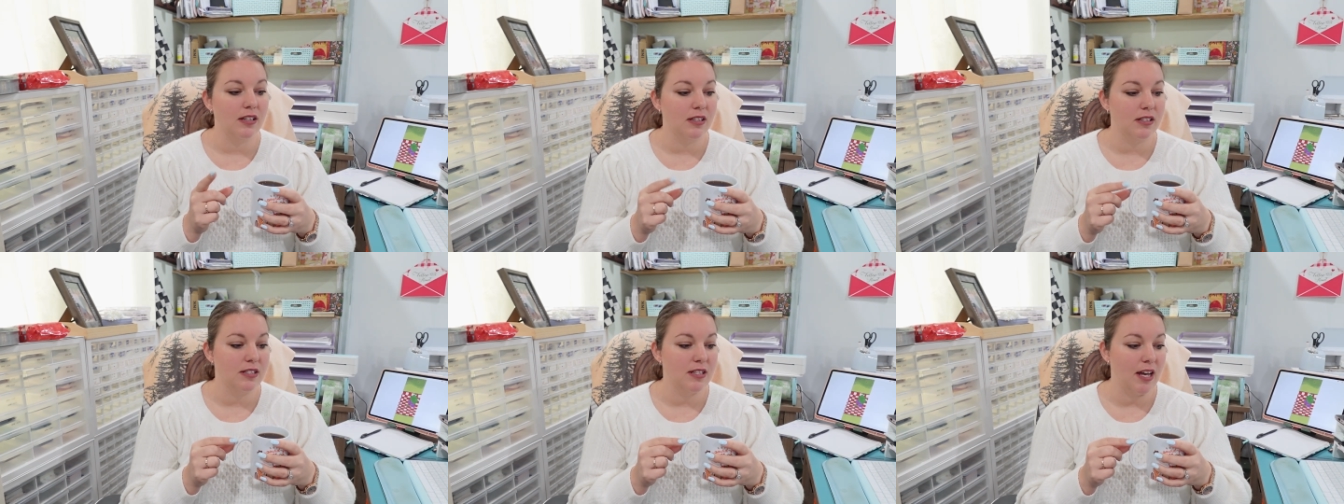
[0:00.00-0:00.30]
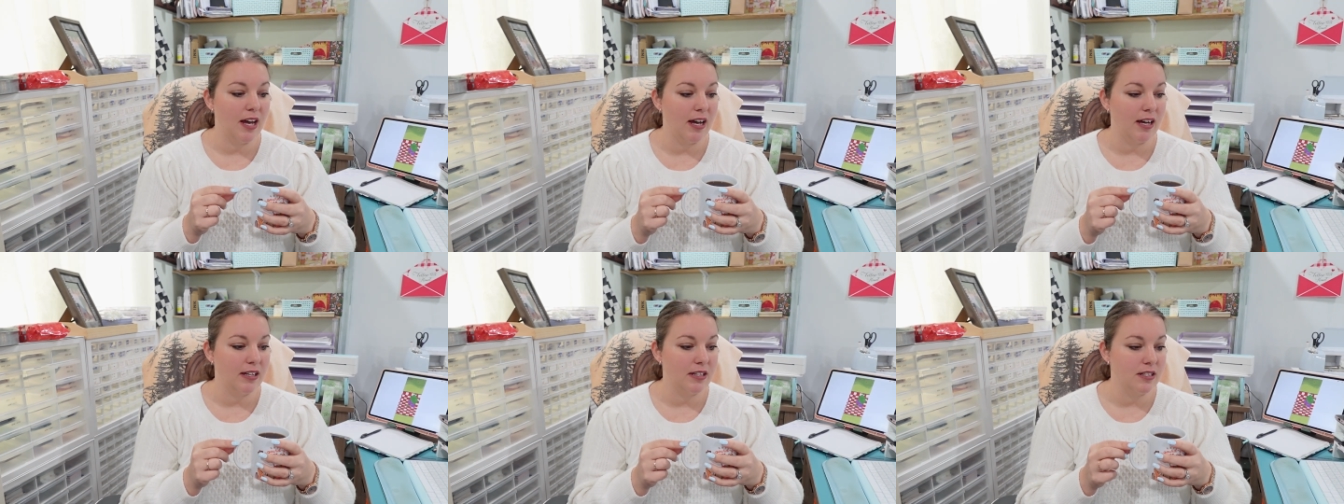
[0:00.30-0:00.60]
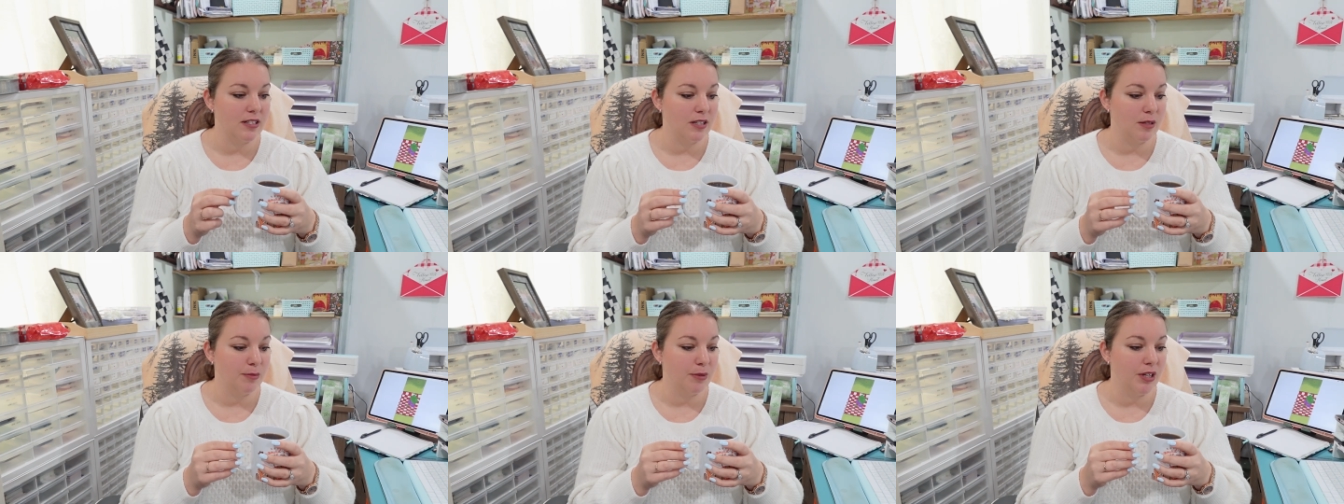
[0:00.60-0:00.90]
to add
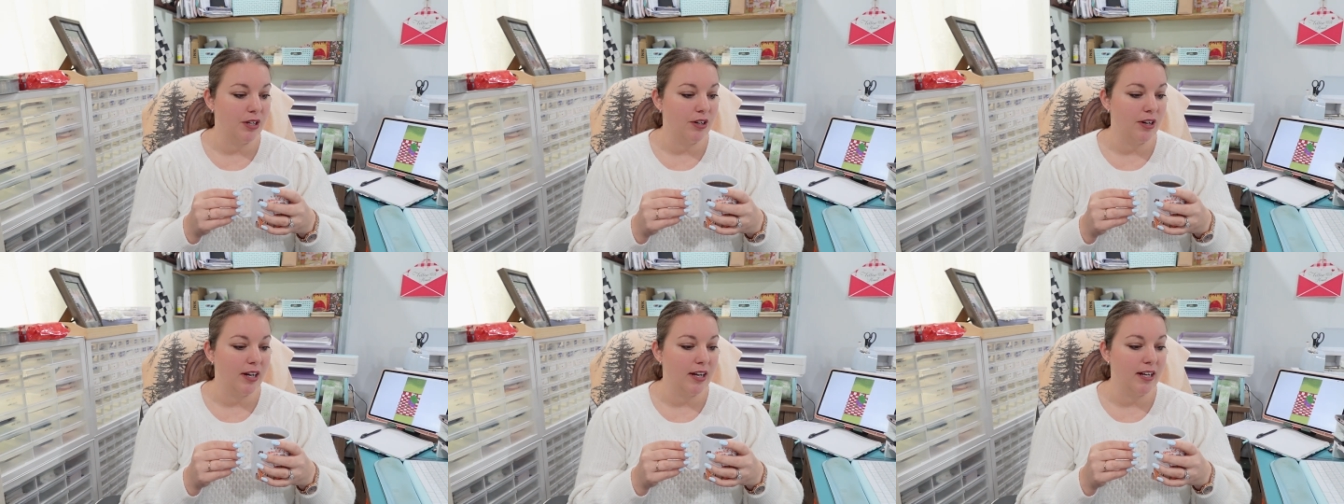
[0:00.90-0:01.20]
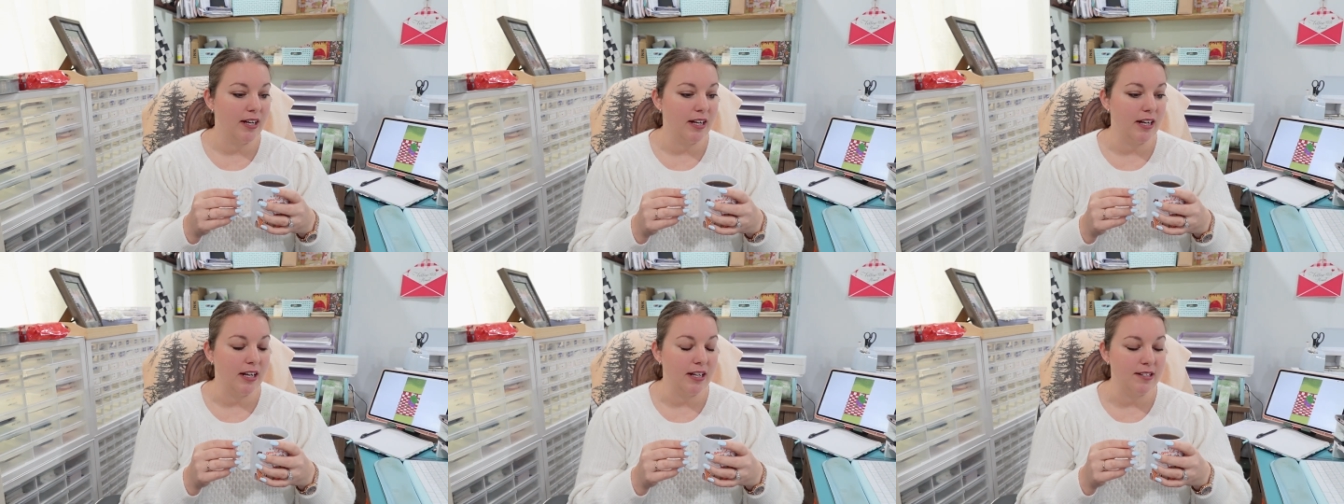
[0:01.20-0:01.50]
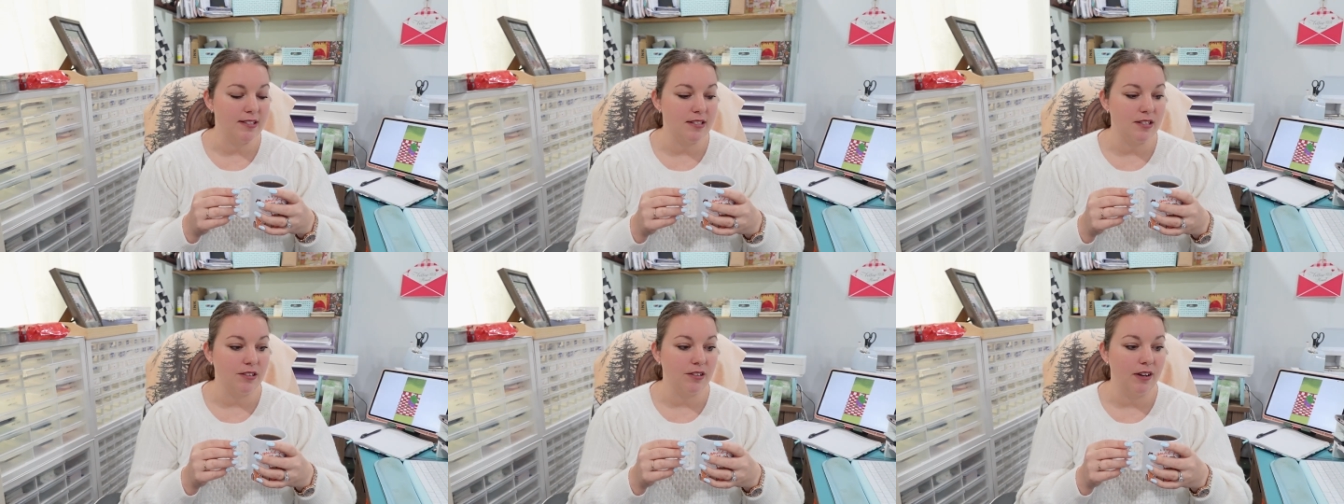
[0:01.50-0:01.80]
to the B grade, and I
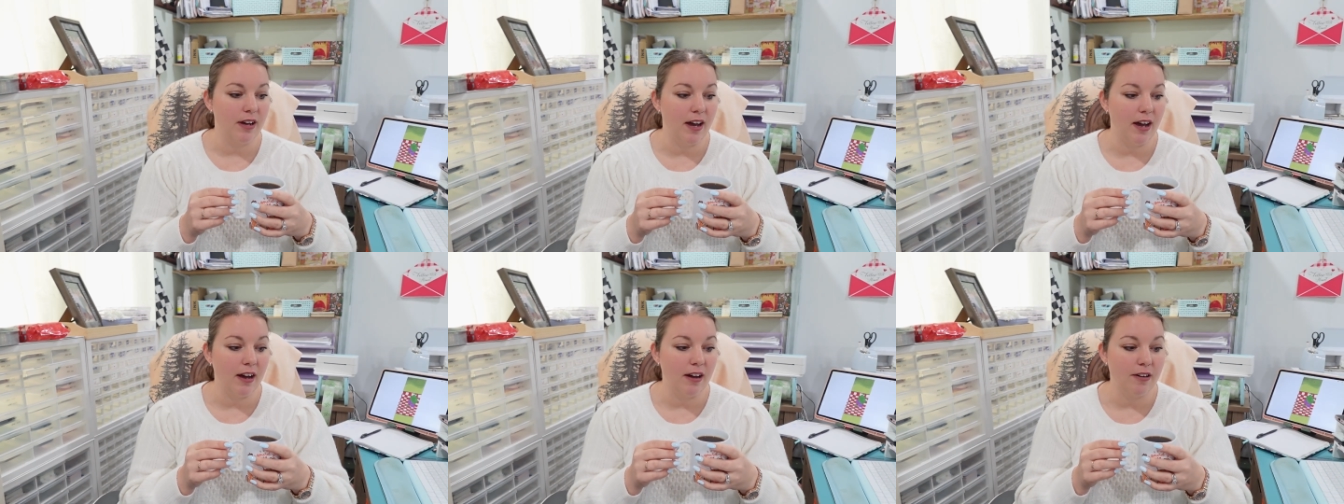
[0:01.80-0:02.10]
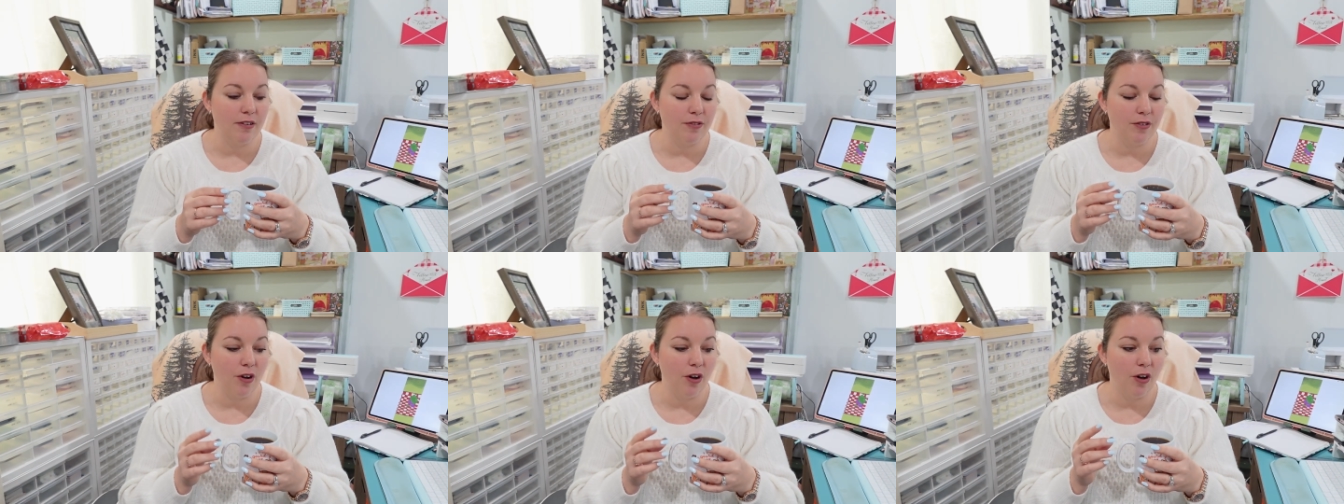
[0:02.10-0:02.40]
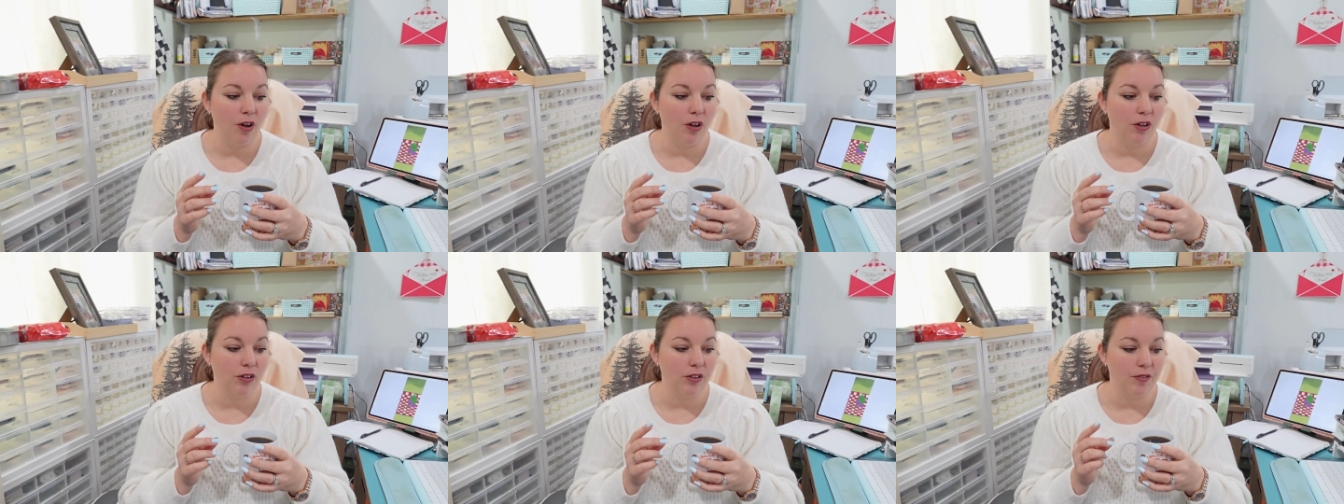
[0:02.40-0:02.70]
still have
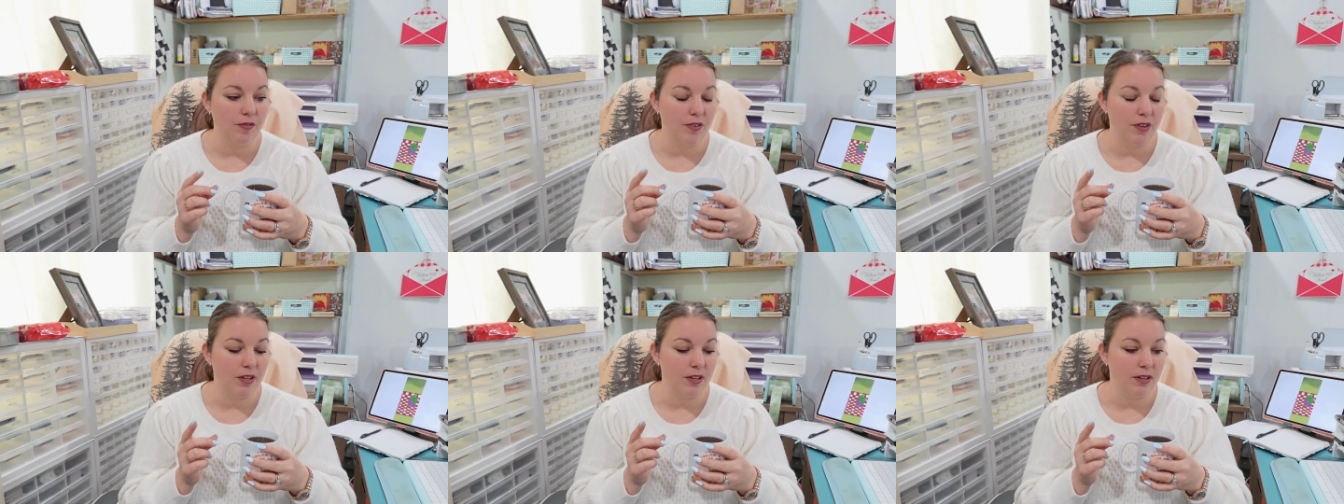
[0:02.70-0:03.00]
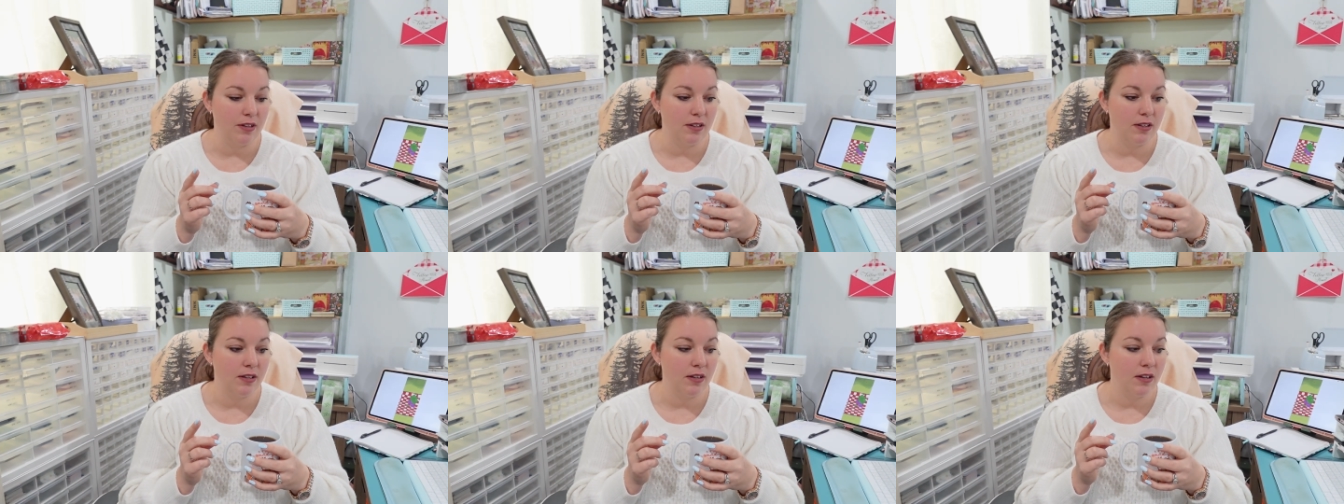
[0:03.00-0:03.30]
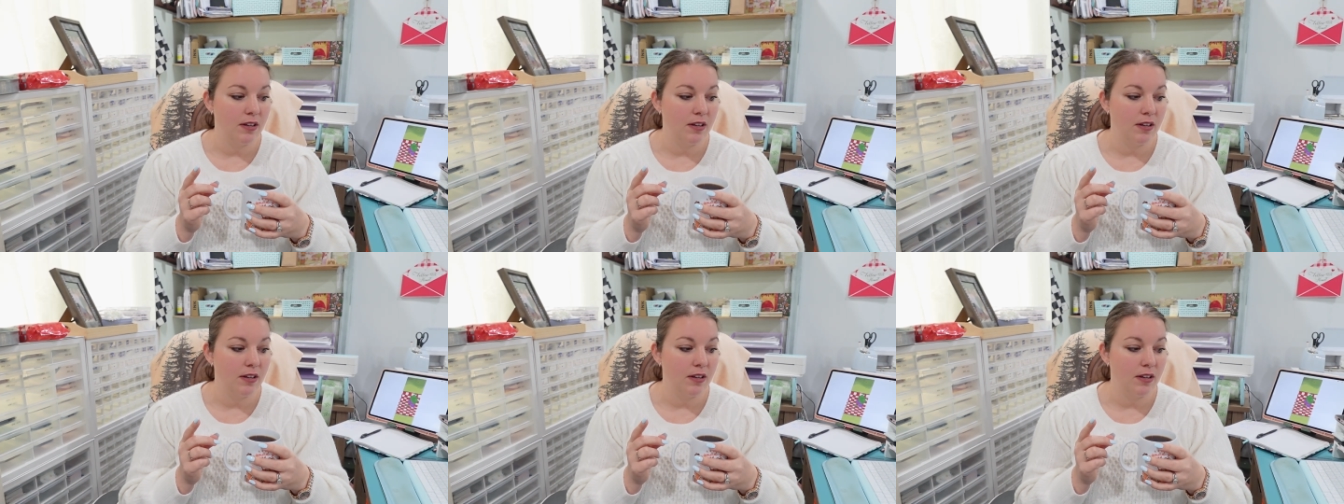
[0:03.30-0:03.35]
all of the